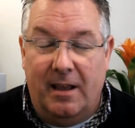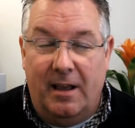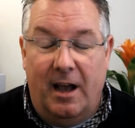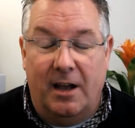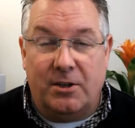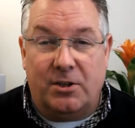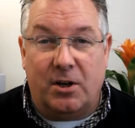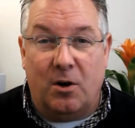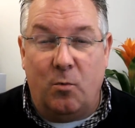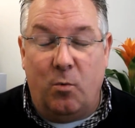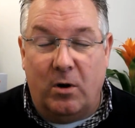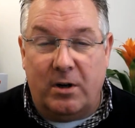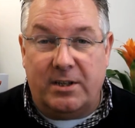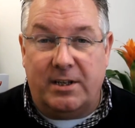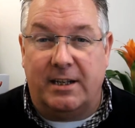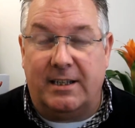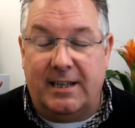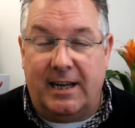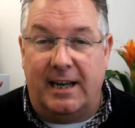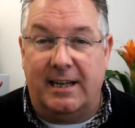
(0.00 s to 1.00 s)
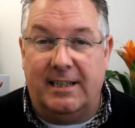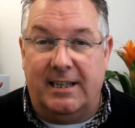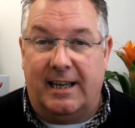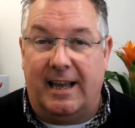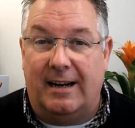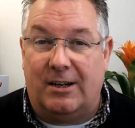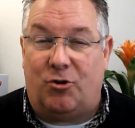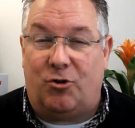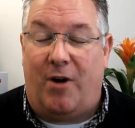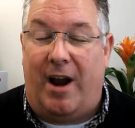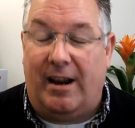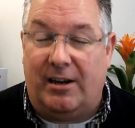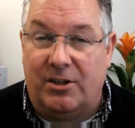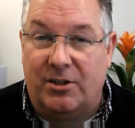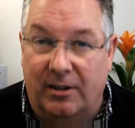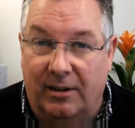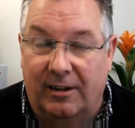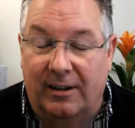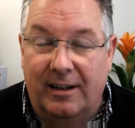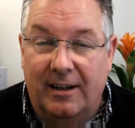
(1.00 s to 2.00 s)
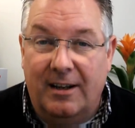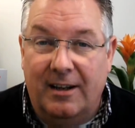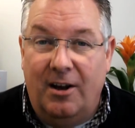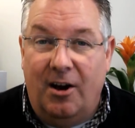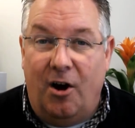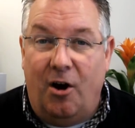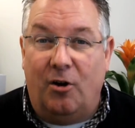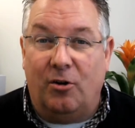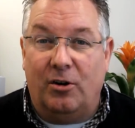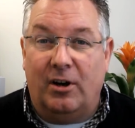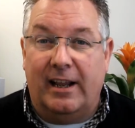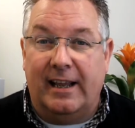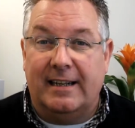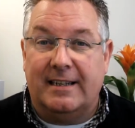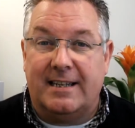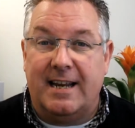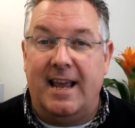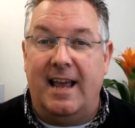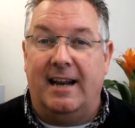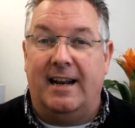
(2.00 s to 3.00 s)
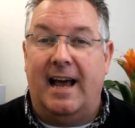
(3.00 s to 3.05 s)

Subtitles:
And so what does it take to get traction on LinkedIn?